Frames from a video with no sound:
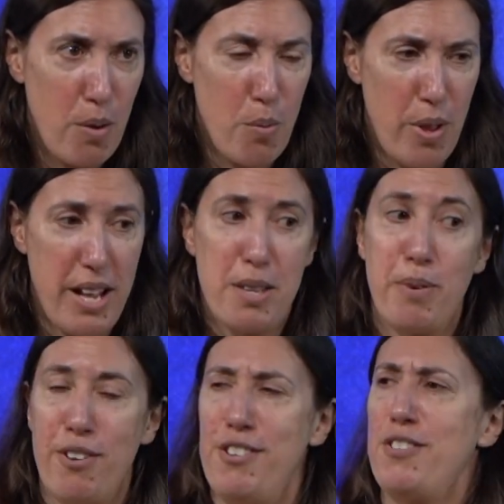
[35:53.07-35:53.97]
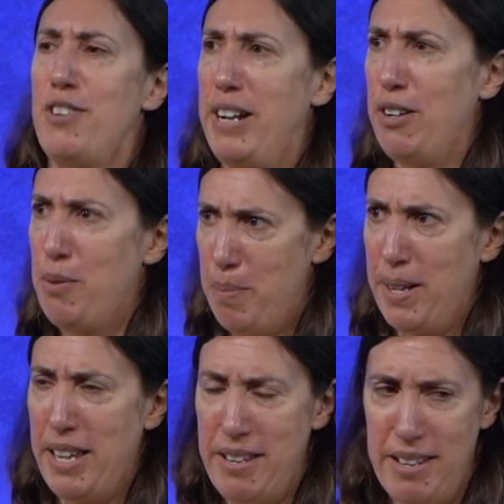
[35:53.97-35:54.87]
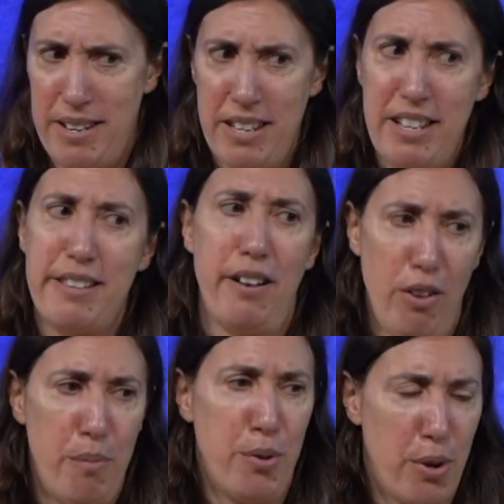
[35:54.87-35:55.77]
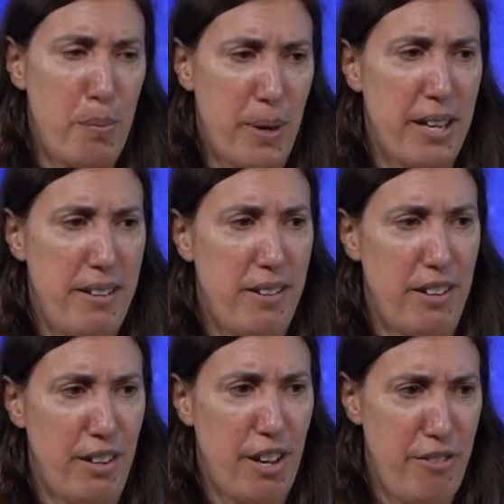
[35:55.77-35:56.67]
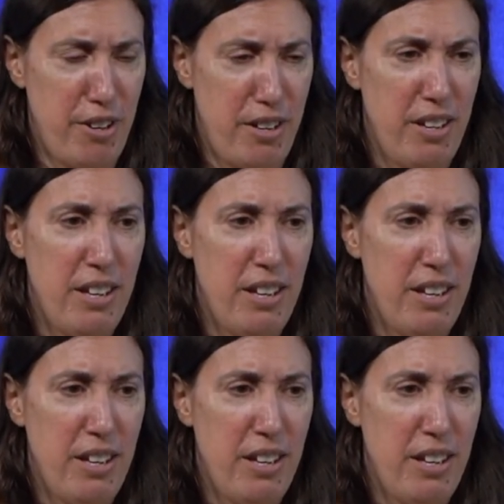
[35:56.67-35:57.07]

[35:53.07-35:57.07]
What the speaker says: Well, that's because it's very complicated. It's a lot more complicated than COVID.